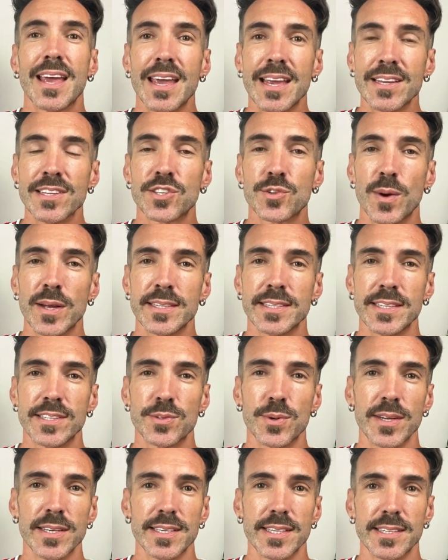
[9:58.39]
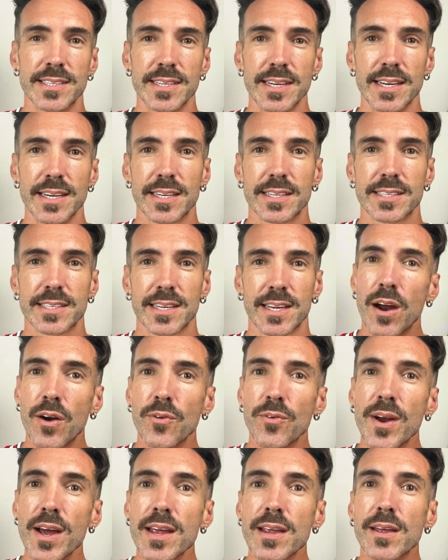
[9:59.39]
in 2026.
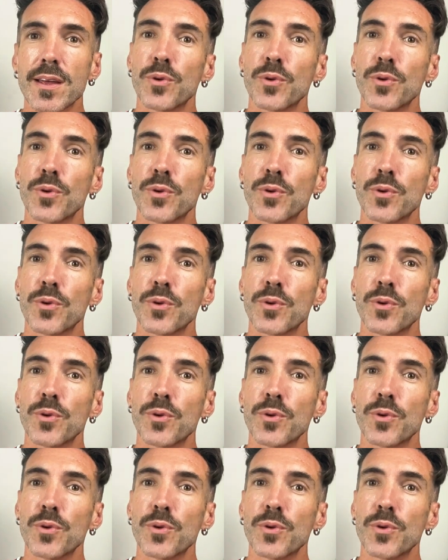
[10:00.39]
Current rate